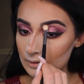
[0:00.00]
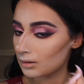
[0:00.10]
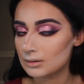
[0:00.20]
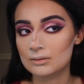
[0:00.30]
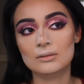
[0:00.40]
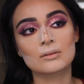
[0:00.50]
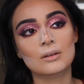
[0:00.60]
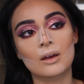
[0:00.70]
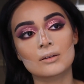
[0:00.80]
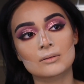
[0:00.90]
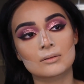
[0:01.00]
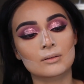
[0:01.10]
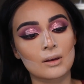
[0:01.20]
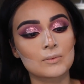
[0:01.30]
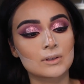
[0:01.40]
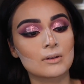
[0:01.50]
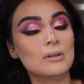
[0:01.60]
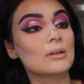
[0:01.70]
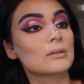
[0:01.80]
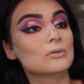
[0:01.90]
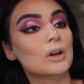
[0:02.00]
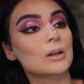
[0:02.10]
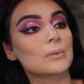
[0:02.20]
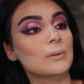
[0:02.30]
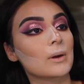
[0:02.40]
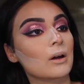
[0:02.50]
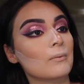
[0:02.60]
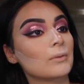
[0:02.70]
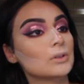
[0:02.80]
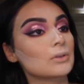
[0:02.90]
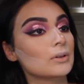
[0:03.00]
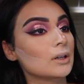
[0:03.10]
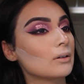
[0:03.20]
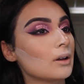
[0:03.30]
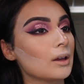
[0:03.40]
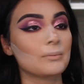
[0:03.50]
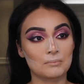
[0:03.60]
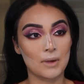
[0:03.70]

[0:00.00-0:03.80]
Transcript: Because, guys, I'm still trying to be in my comfort zone here, okay?